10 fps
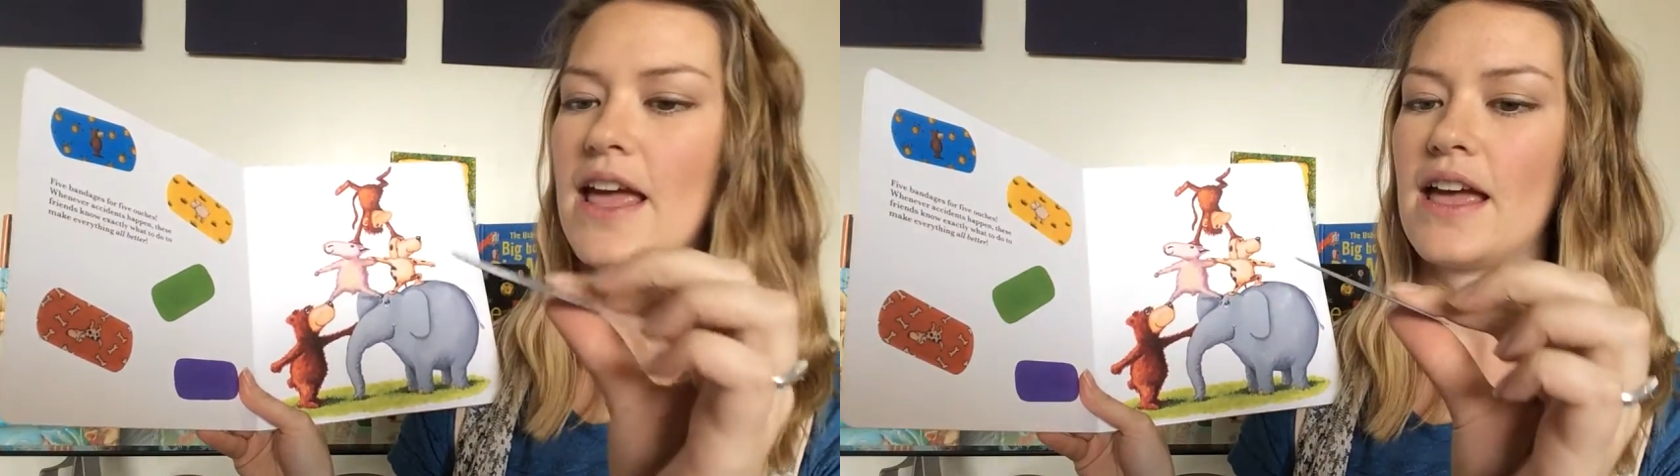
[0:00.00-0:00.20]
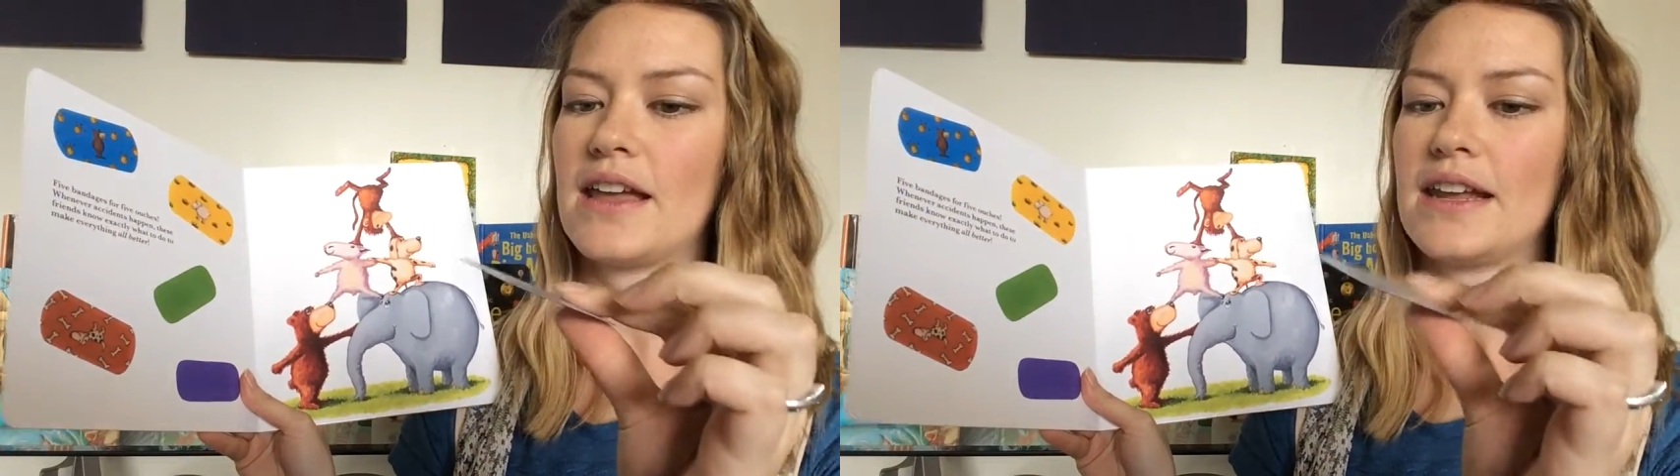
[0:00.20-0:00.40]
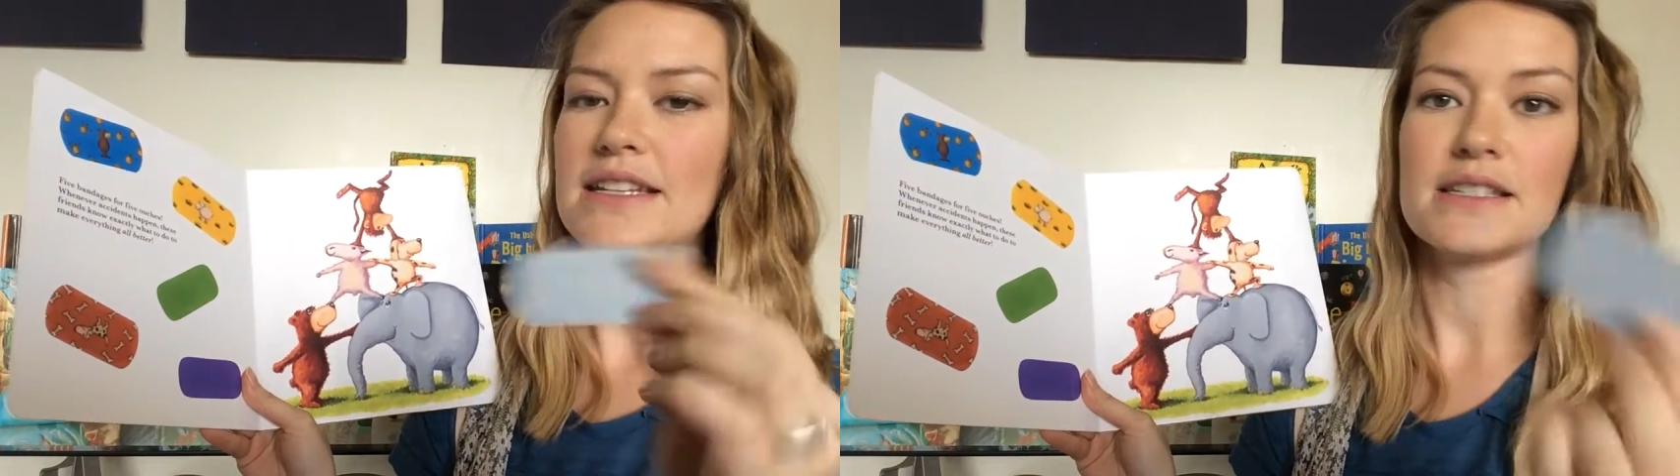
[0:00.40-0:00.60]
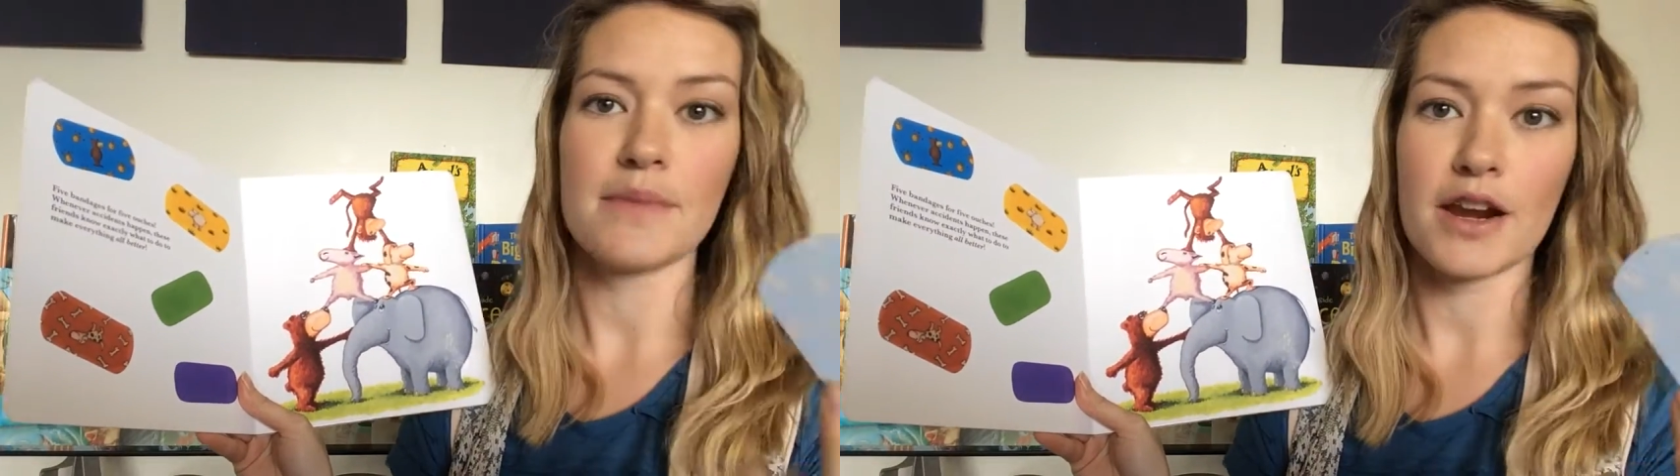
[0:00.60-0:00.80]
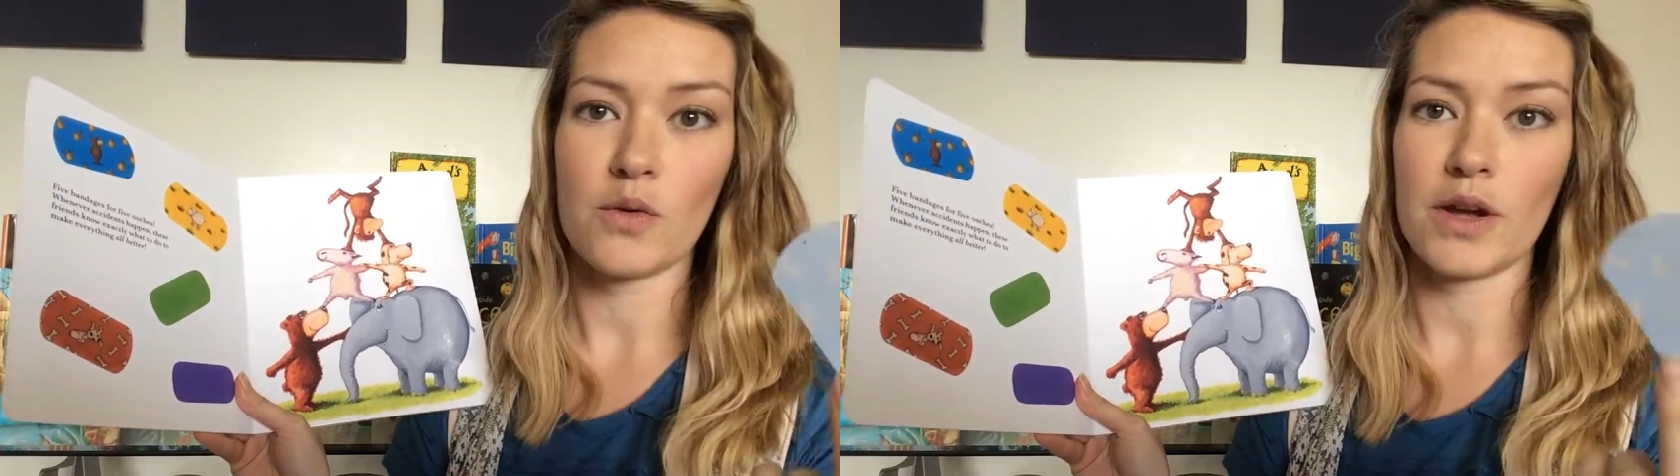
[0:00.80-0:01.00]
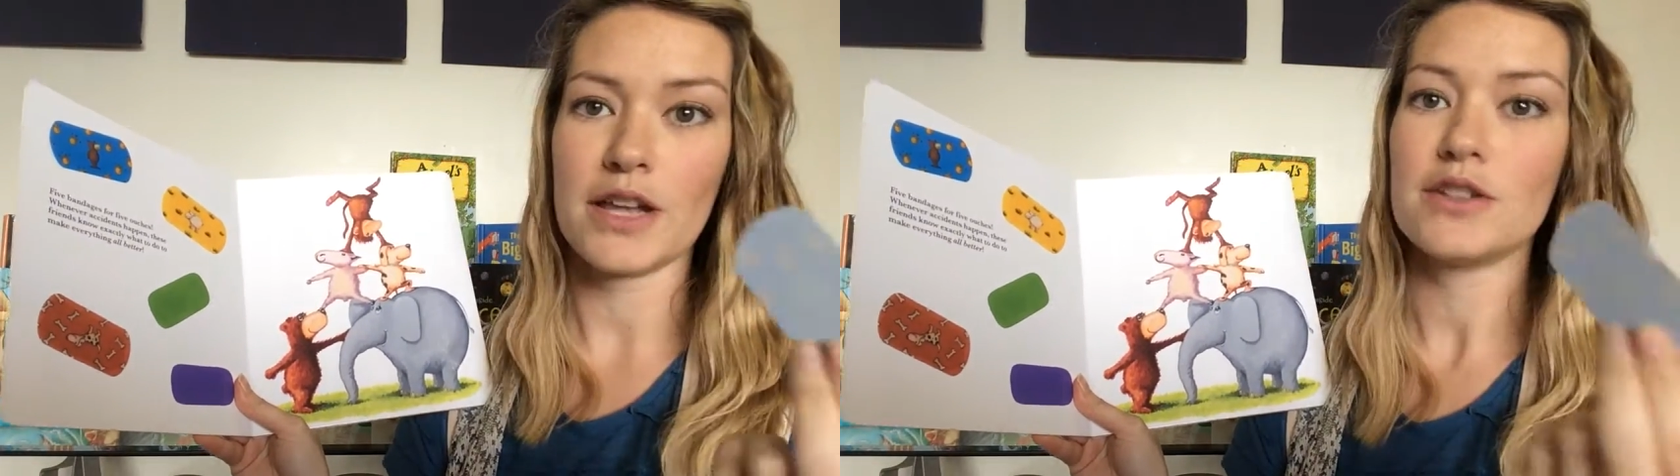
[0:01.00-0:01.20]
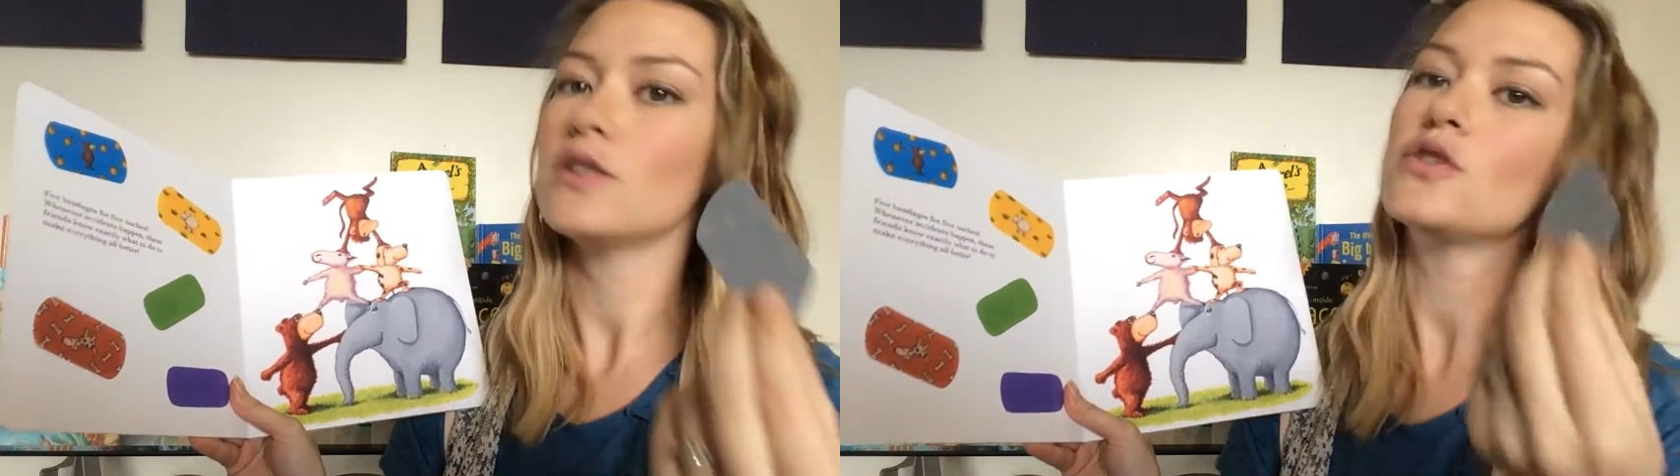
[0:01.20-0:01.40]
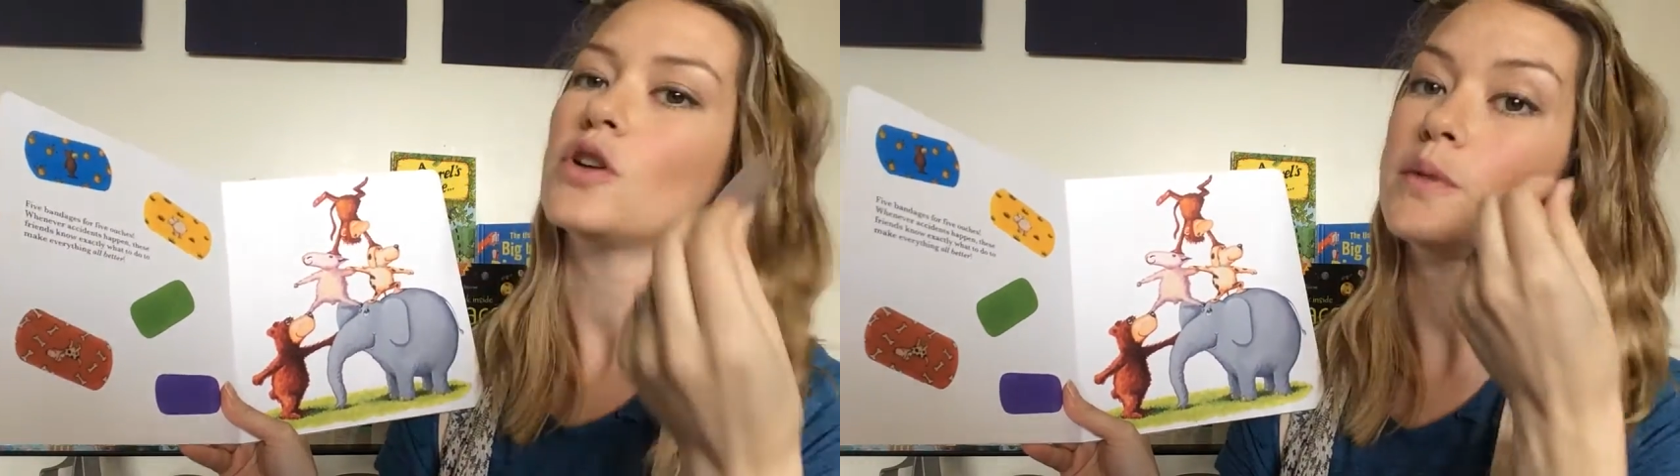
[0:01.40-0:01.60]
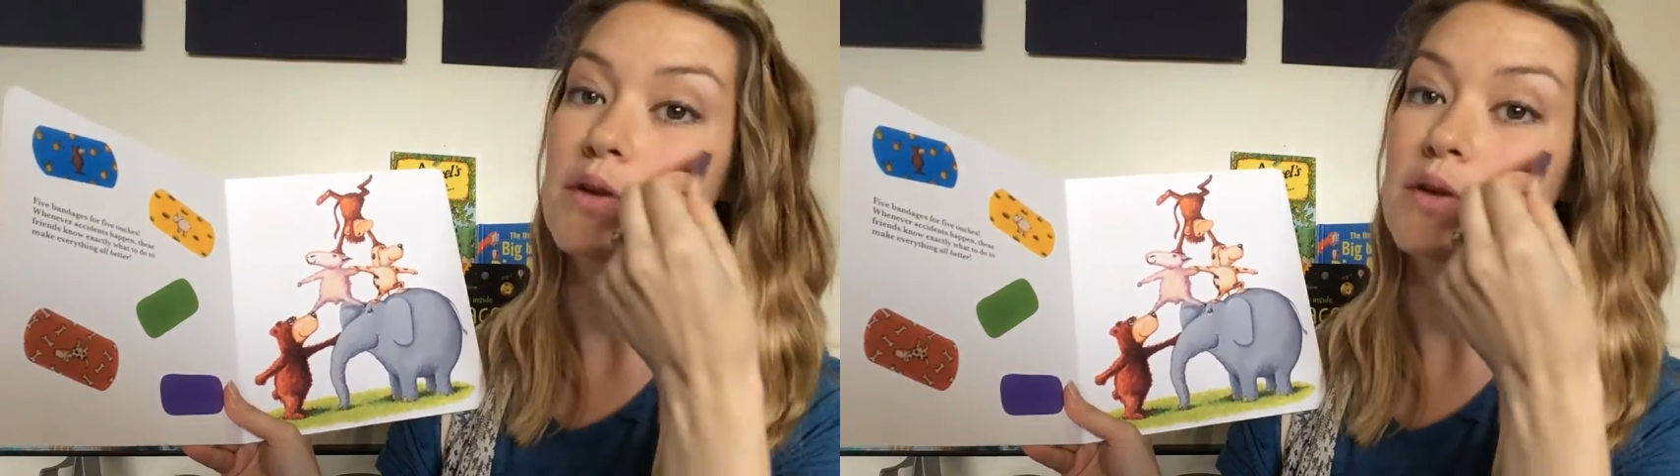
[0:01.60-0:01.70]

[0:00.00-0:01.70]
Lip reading: And it doesn't matter what you do to them.